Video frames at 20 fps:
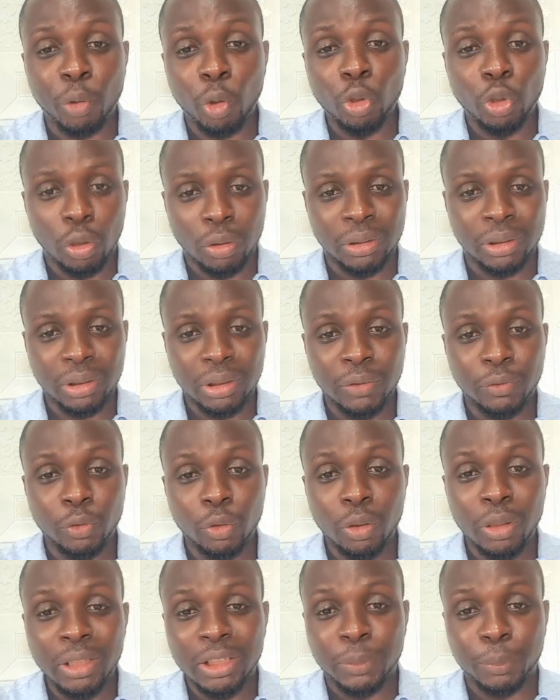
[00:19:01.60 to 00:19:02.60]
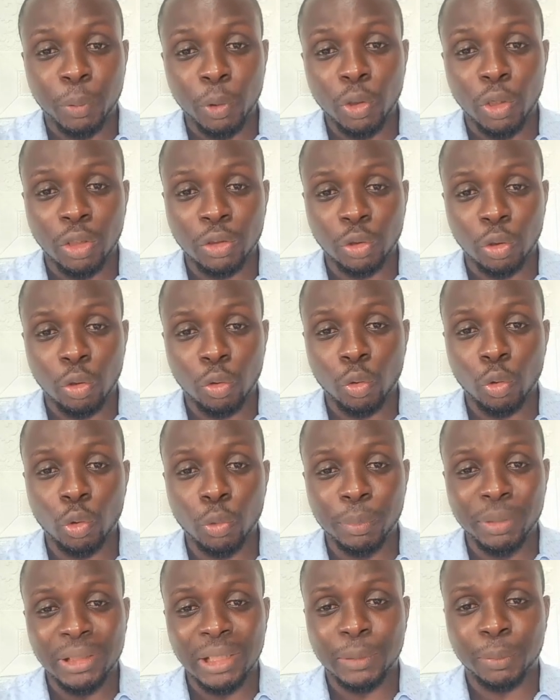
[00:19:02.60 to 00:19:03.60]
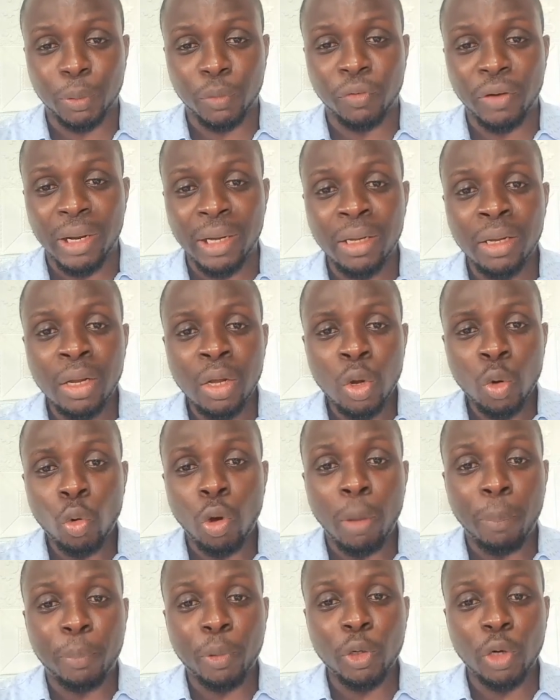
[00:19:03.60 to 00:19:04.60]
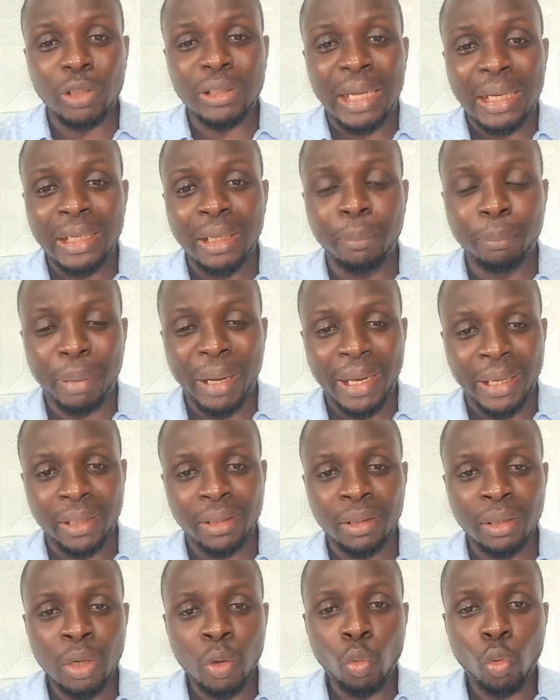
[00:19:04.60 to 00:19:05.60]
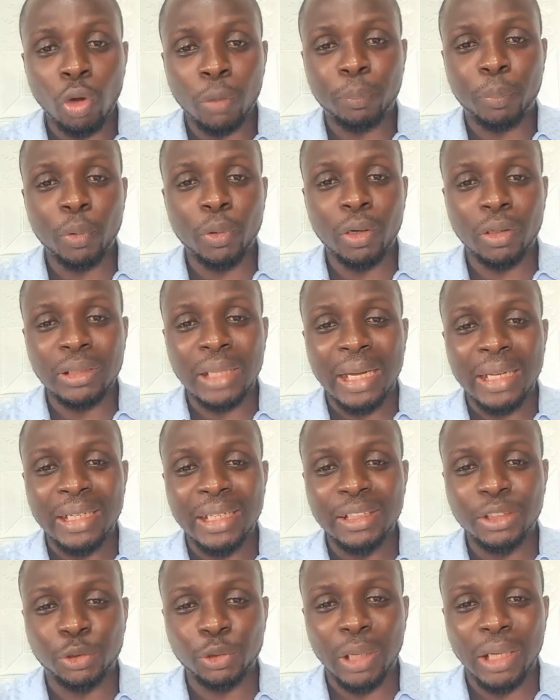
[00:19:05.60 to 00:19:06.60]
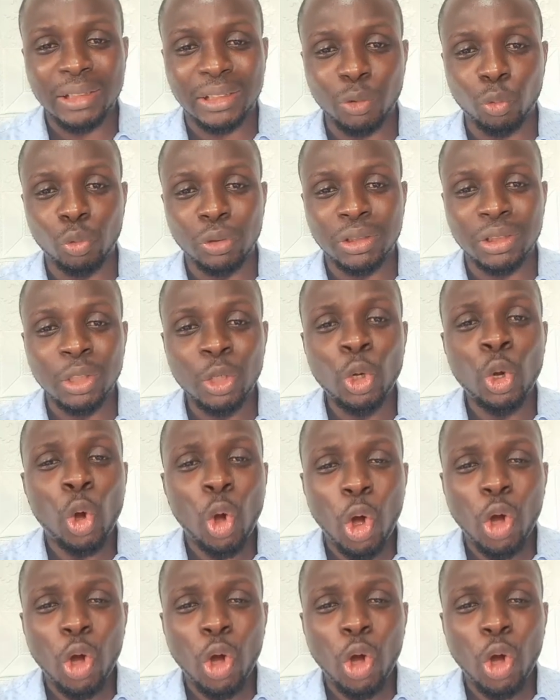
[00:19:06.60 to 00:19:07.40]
product, if you list product on Google Business Profile, what product are they buying? What product are they interacting with?